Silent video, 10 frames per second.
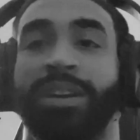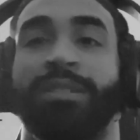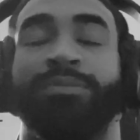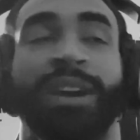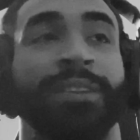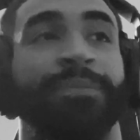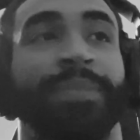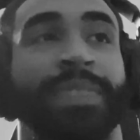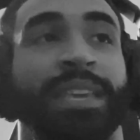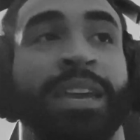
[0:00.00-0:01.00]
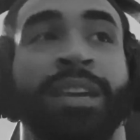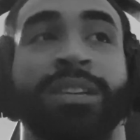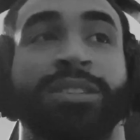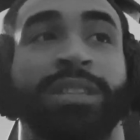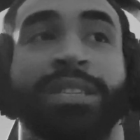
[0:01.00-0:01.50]
Alright,
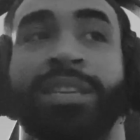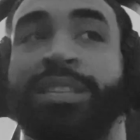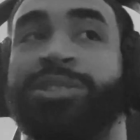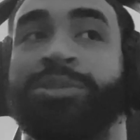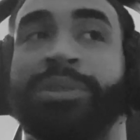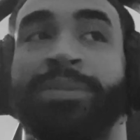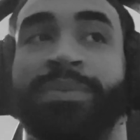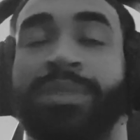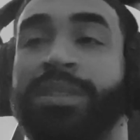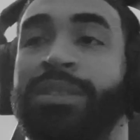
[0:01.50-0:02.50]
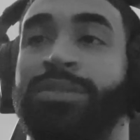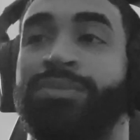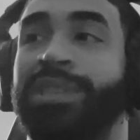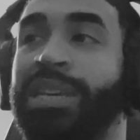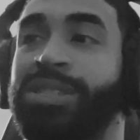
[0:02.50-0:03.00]
so let's get to it.
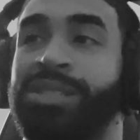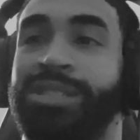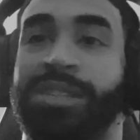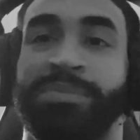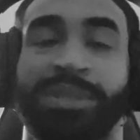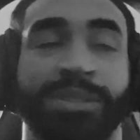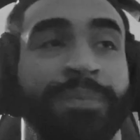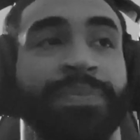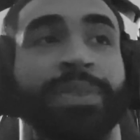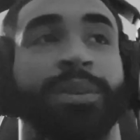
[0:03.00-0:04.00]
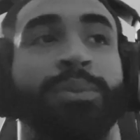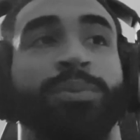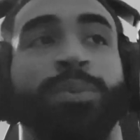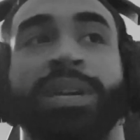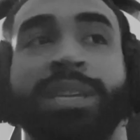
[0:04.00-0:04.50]
Relationships.
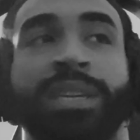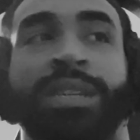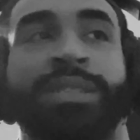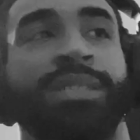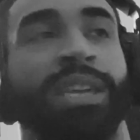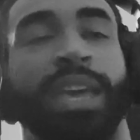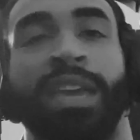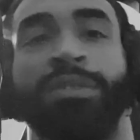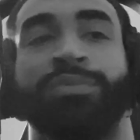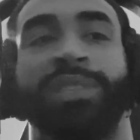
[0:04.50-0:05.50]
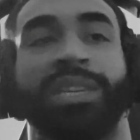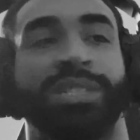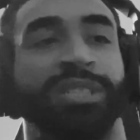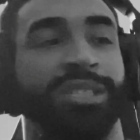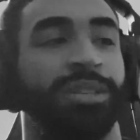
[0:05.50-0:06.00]
What is a
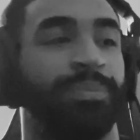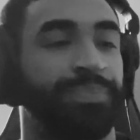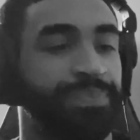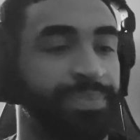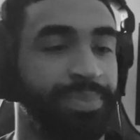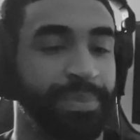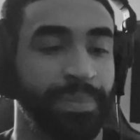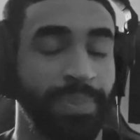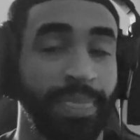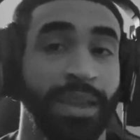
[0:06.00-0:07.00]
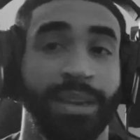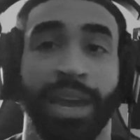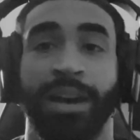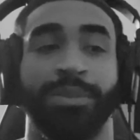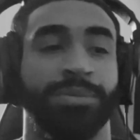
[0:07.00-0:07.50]
relationship?
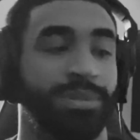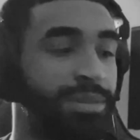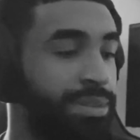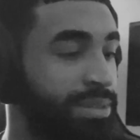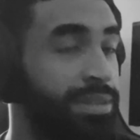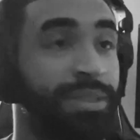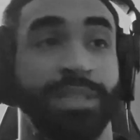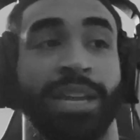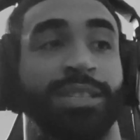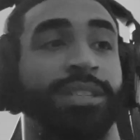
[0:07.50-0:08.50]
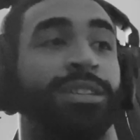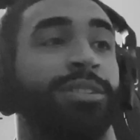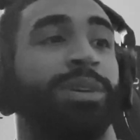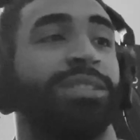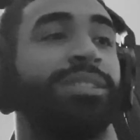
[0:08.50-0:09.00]
Now, this is actually a
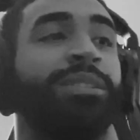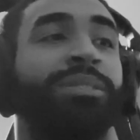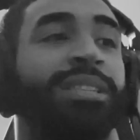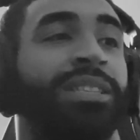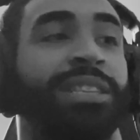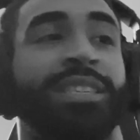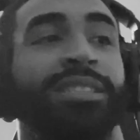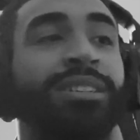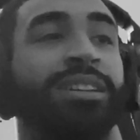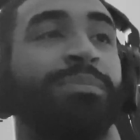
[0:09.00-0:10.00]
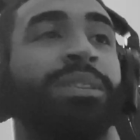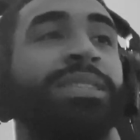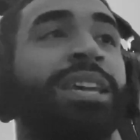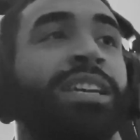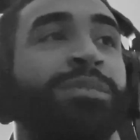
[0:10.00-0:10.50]
good question. Let's, let, let's look up the
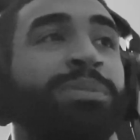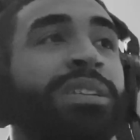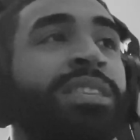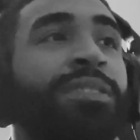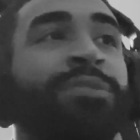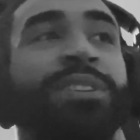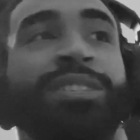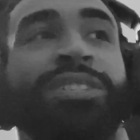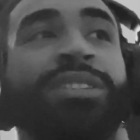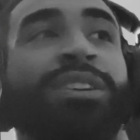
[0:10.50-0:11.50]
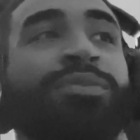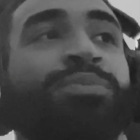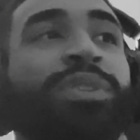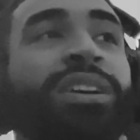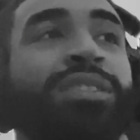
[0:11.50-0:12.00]
textbook definition of
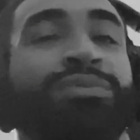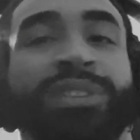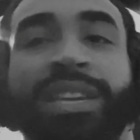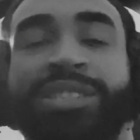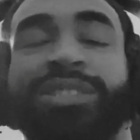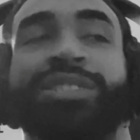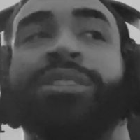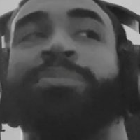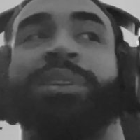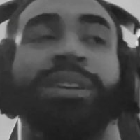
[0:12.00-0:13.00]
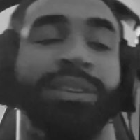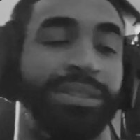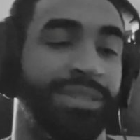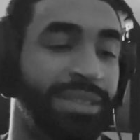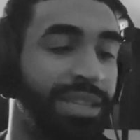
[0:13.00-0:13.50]
what a relationship
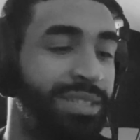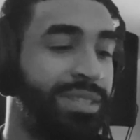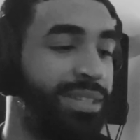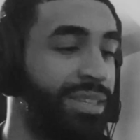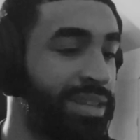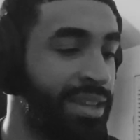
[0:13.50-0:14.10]
is. Let's see.